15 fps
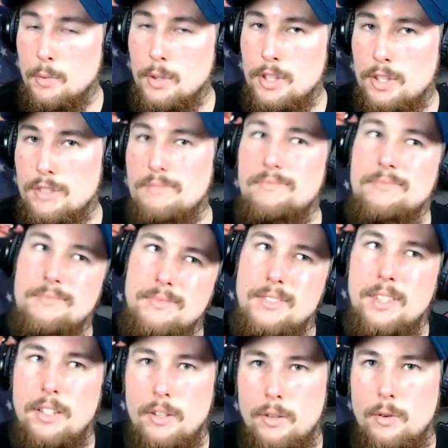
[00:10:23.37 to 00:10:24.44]
which
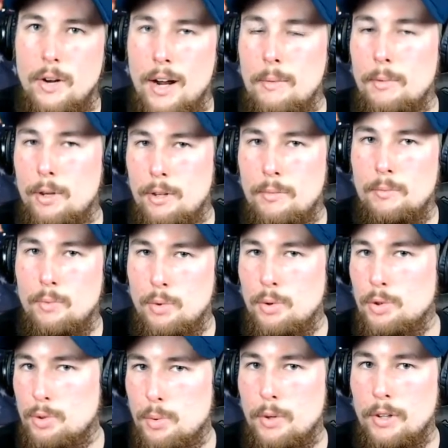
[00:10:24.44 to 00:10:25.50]
the grammar
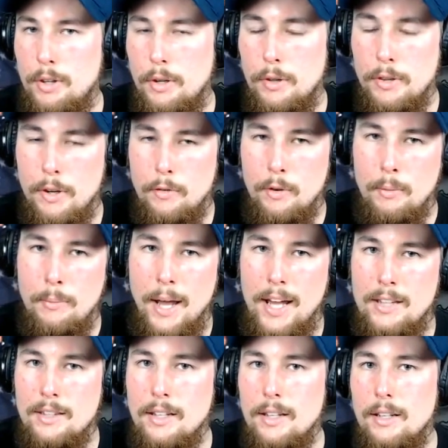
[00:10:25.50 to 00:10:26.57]
rules were a little different
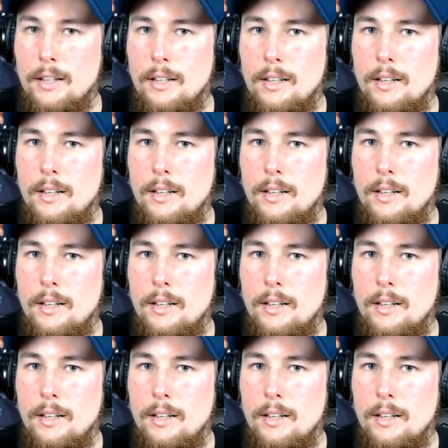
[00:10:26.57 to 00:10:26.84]
back then.